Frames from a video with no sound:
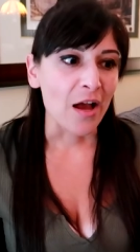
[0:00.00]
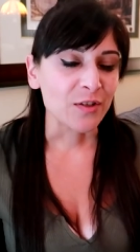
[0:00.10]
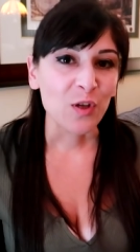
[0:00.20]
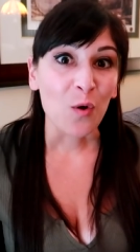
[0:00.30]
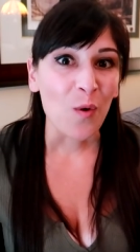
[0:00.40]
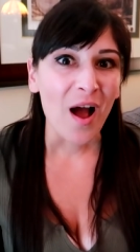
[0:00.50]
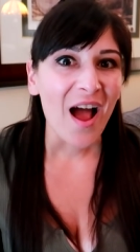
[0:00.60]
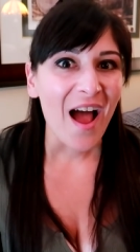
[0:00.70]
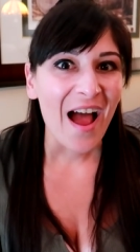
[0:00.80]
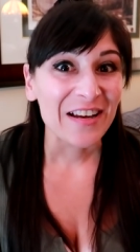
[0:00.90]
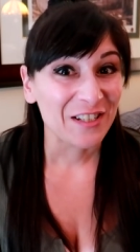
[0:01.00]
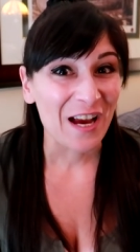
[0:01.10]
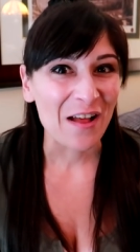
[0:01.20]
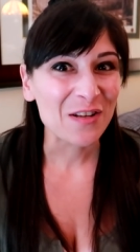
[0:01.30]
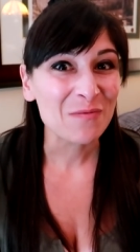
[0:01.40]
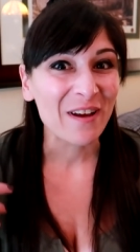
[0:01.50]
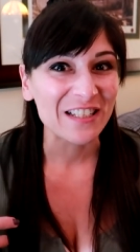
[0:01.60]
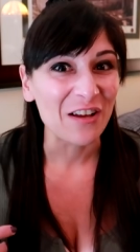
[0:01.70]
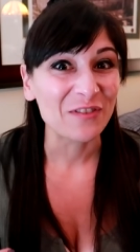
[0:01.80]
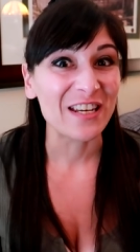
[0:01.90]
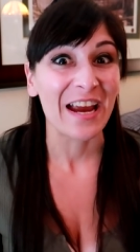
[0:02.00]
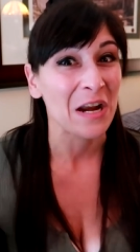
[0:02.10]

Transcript: So I challenged myself today,